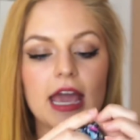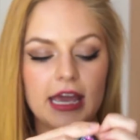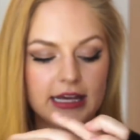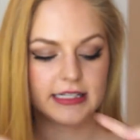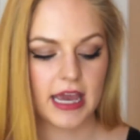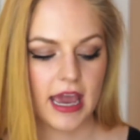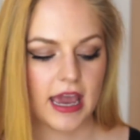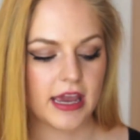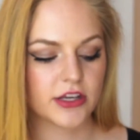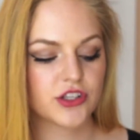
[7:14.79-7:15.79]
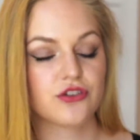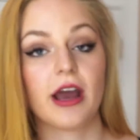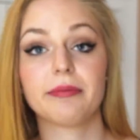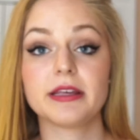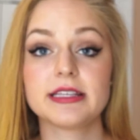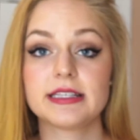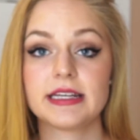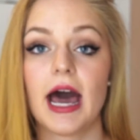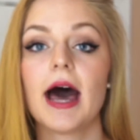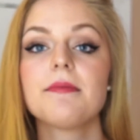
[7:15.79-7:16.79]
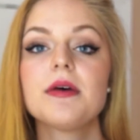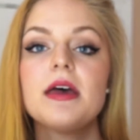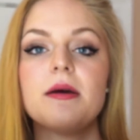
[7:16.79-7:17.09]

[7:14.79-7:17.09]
and a strapless top